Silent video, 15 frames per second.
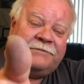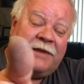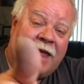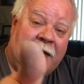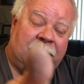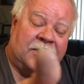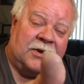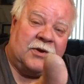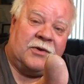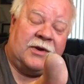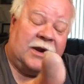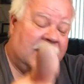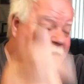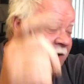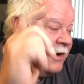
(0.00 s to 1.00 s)
Happy new
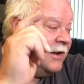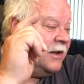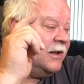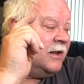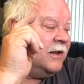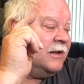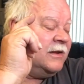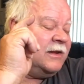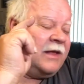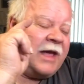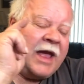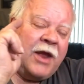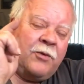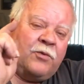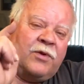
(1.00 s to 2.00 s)
year.
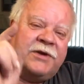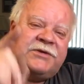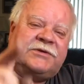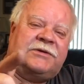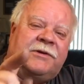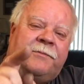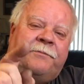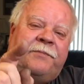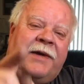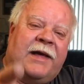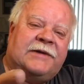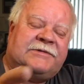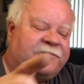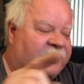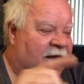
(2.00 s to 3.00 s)
I wish the
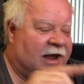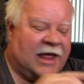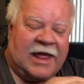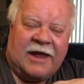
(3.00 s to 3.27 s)
best for